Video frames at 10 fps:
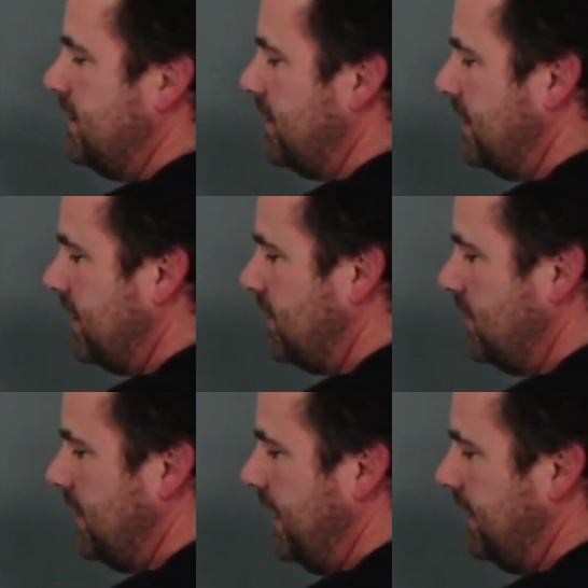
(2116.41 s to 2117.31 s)
you're gonna
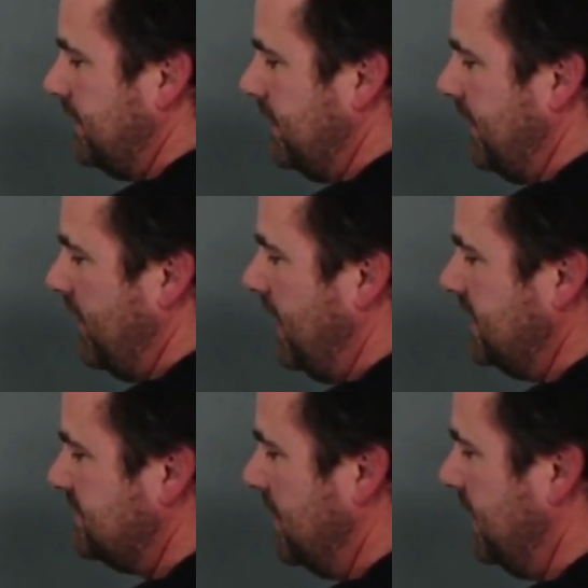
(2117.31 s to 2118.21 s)
create, you have a
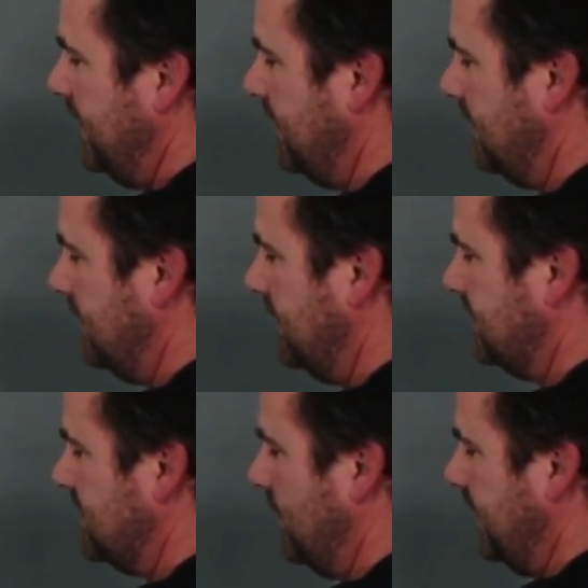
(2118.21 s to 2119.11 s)
high spot here,
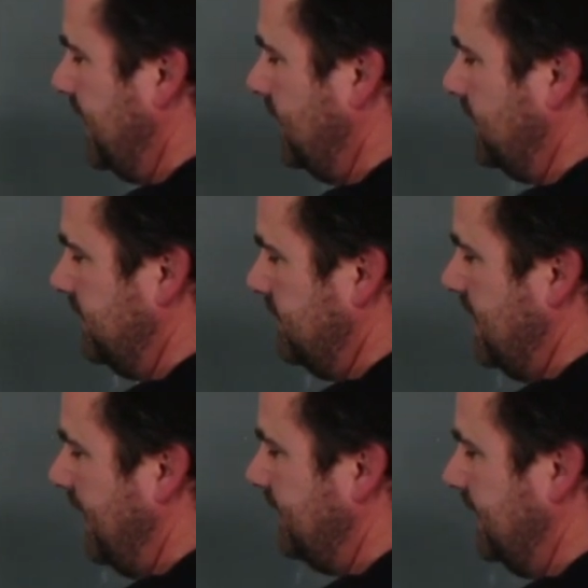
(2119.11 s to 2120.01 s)
it's going down to
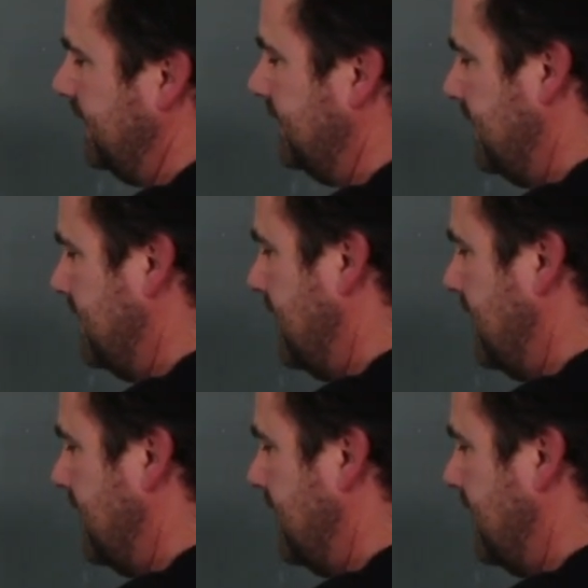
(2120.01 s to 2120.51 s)
nothing